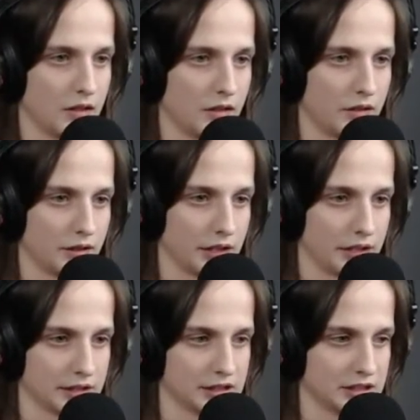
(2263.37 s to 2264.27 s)
Okay,
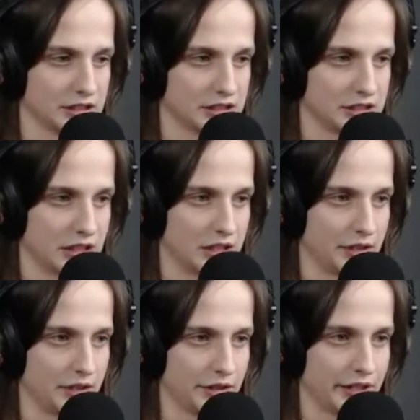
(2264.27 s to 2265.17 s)
that's
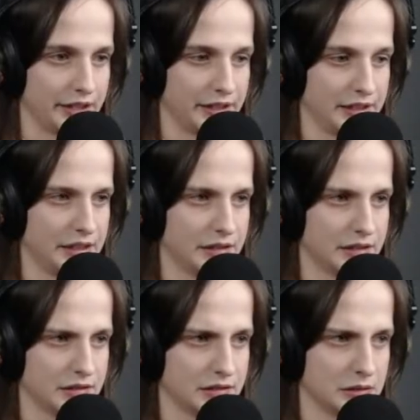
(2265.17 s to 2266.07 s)
not
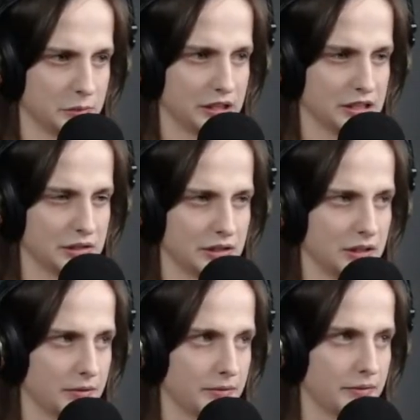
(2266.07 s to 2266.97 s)
ideal, but it's good
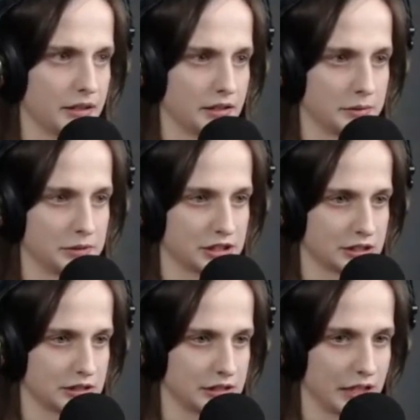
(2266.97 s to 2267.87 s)
enough. Let me
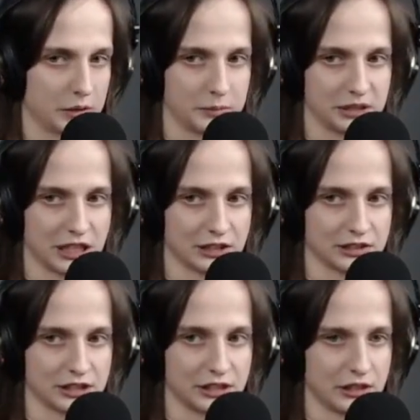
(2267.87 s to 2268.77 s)
just equip the
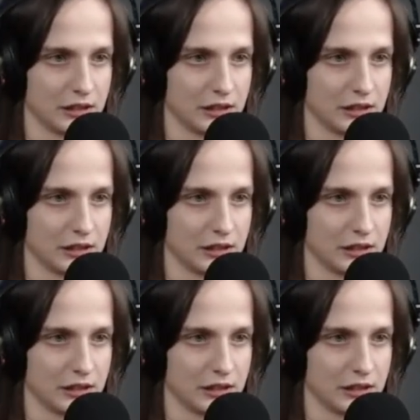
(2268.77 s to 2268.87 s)
satchels here.